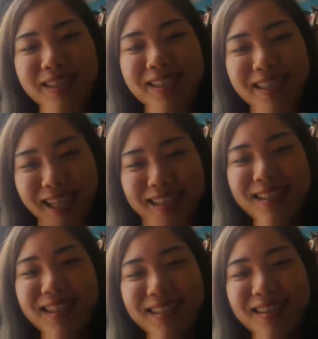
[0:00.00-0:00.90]
yes,
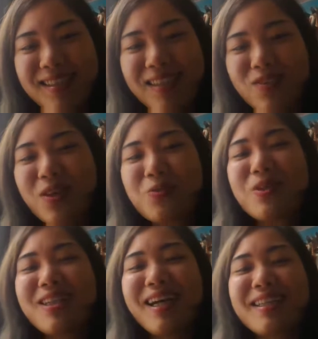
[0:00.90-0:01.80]
that's what
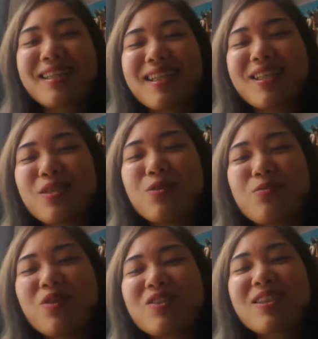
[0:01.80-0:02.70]
we like to do
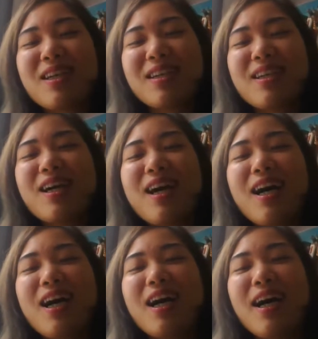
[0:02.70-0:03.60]
most.
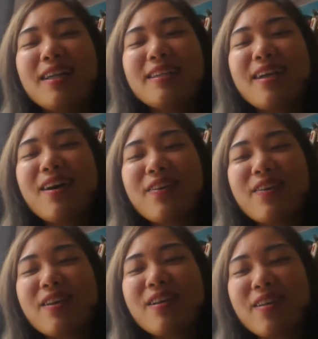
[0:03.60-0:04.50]

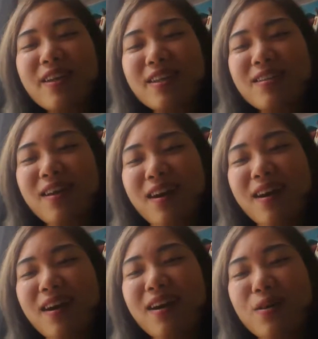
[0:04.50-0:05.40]
Another thing
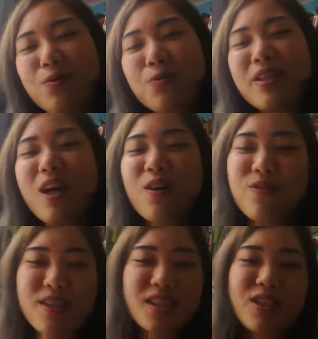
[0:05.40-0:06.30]
that we
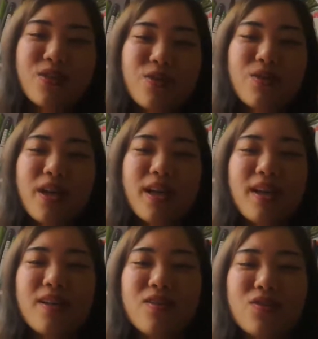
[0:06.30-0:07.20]
often do
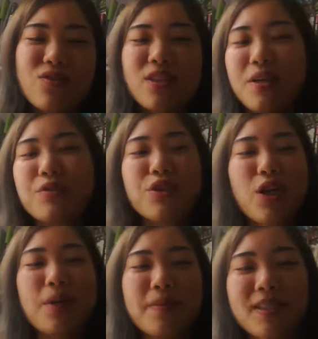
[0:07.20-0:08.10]
is go
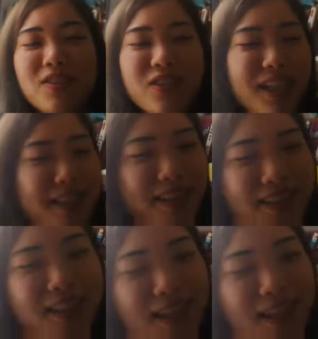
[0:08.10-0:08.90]
shopping together,